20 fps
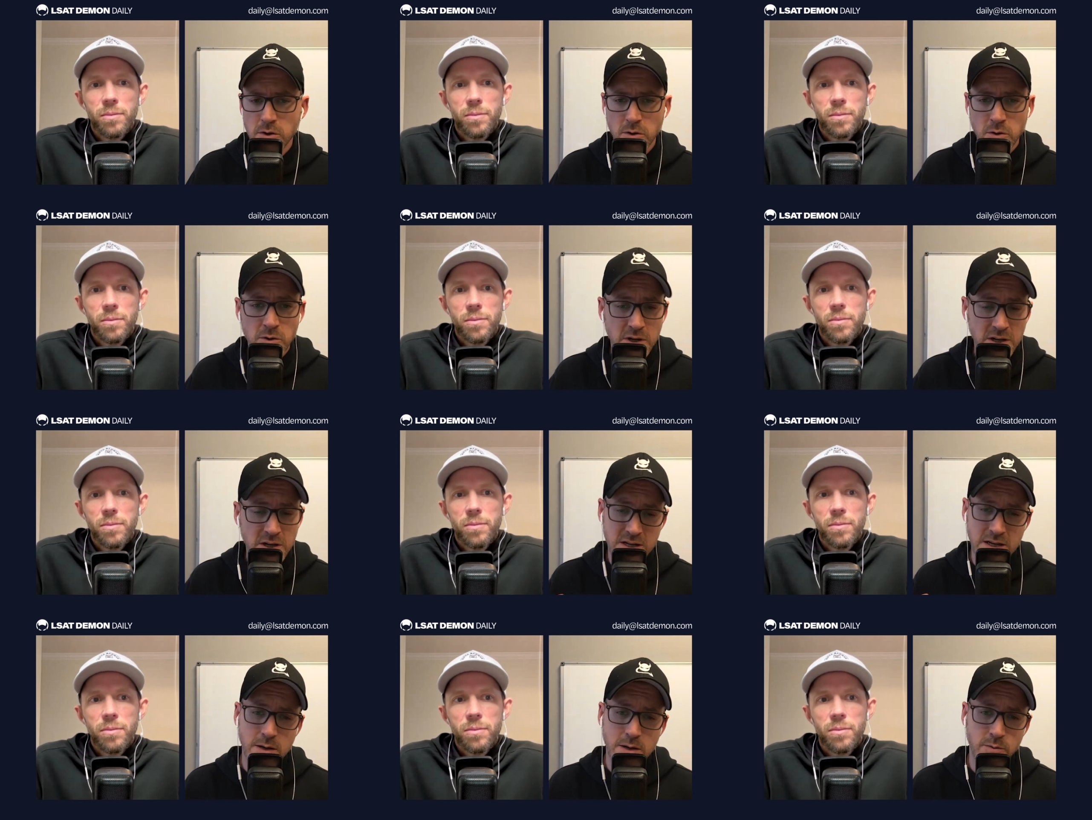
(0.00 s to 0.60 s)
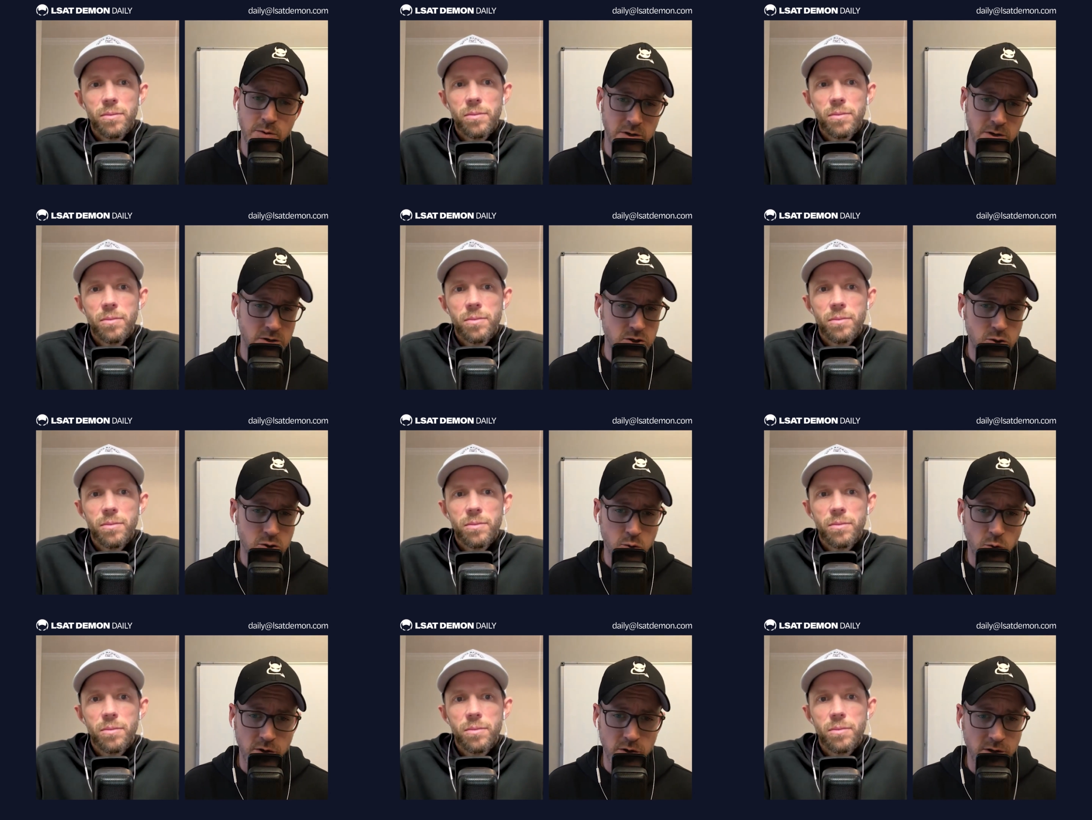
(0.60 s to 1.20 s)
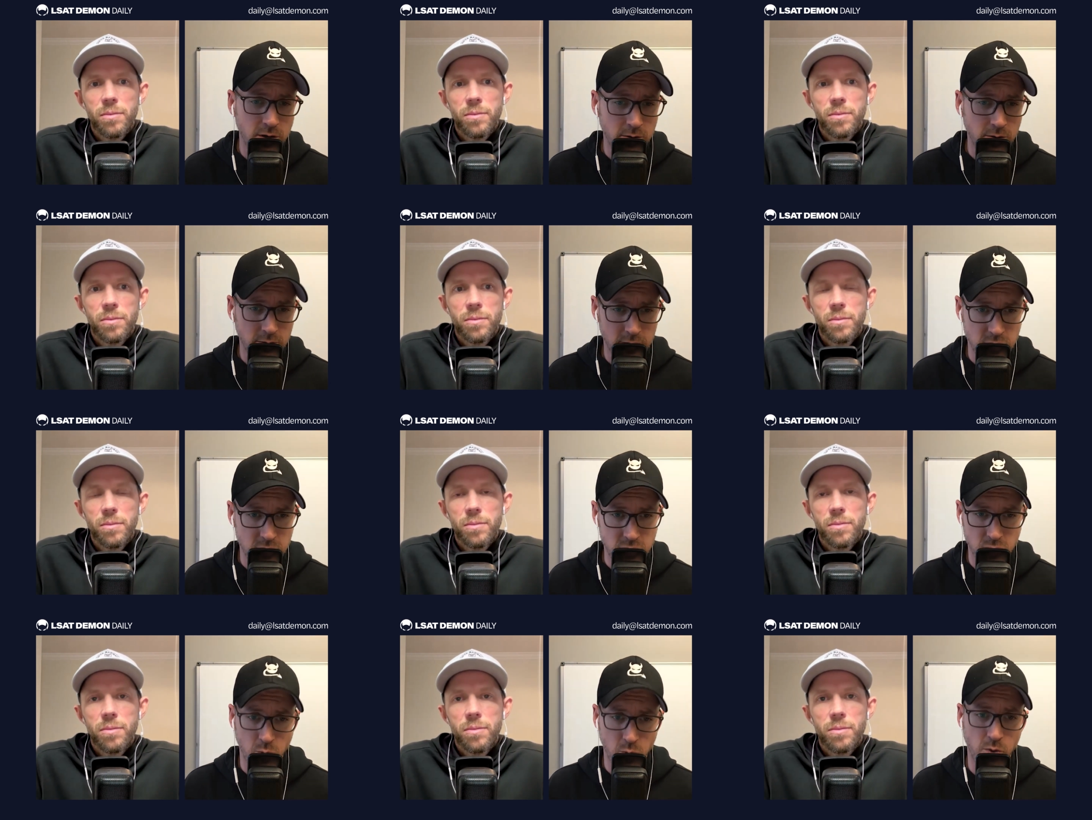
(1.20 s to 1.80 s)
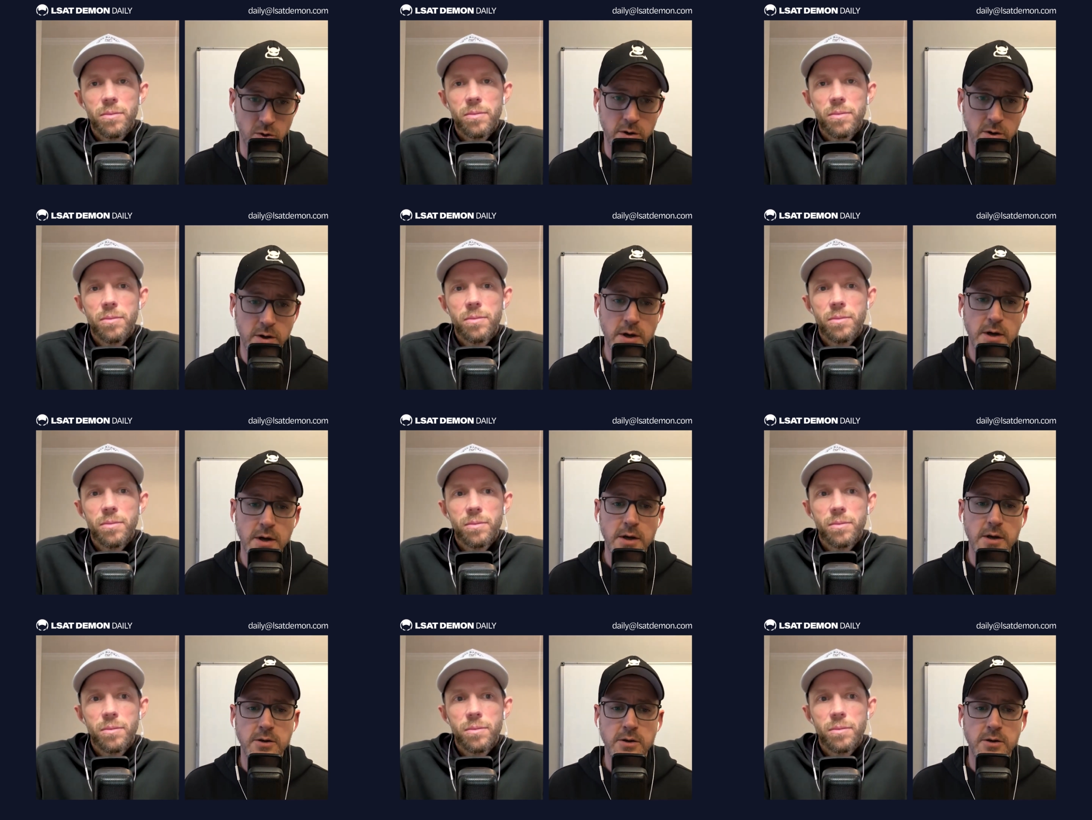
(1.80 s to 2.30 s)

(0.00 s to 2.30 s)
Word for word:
Speaker 1: you need to keep it extraordinarily short.